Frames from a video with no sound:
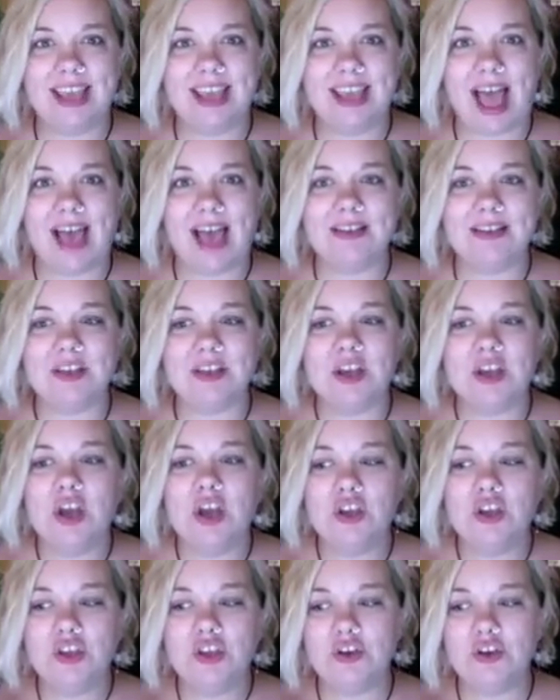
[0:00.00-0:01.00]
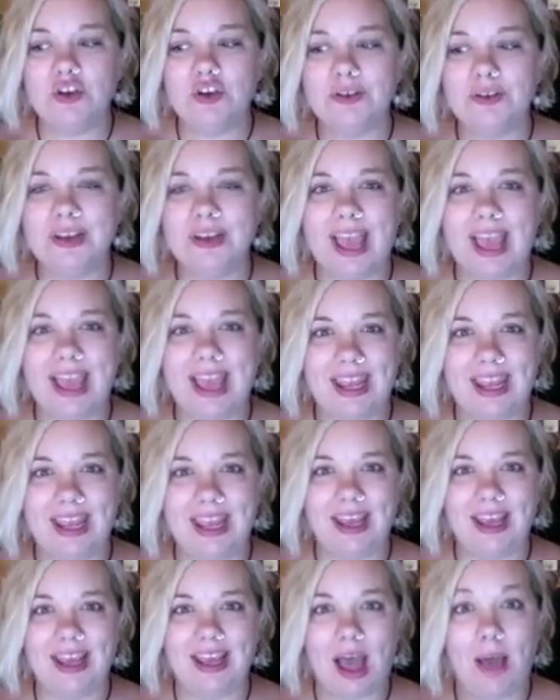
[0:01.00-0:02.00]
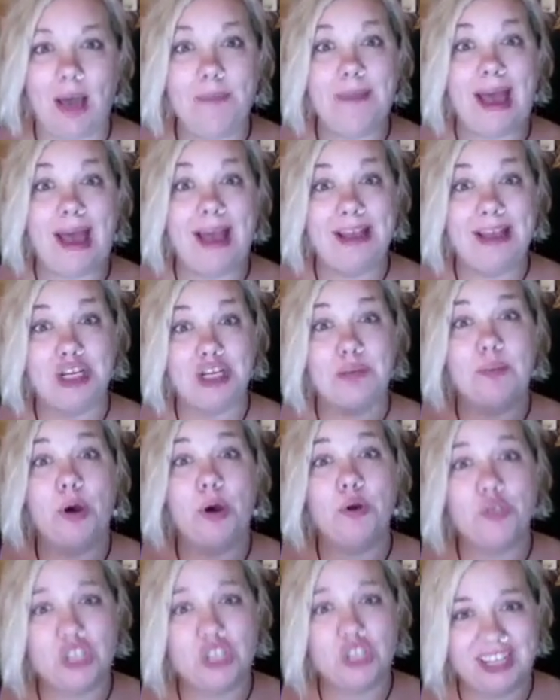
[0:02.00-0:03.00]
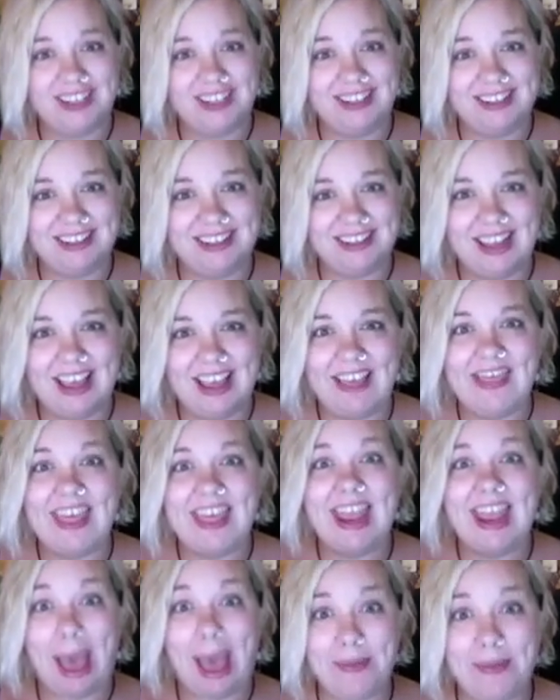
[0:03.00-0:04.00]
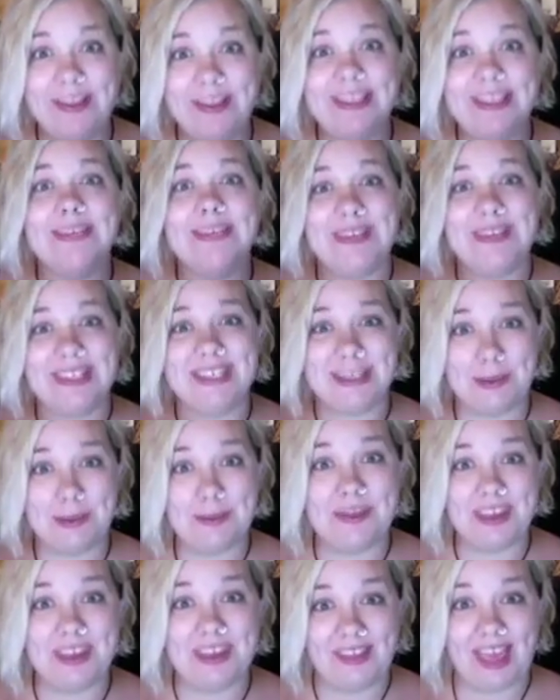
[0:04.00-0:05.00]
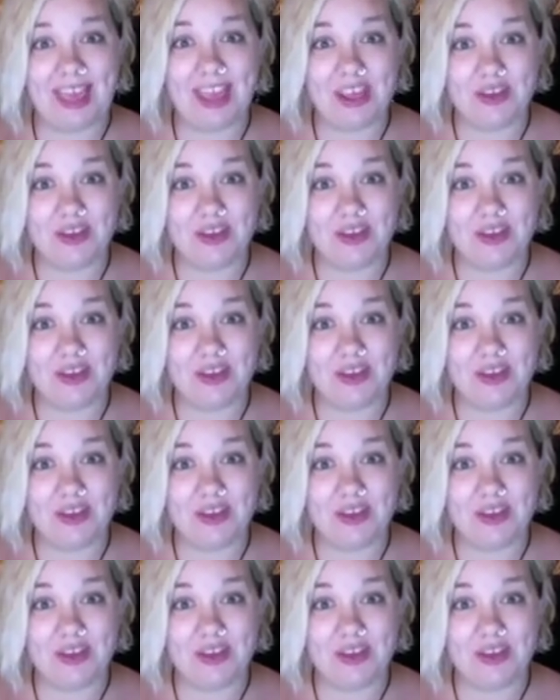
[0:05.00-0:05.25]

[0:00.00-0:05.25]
as you're creating a magic potion that happens to be something that you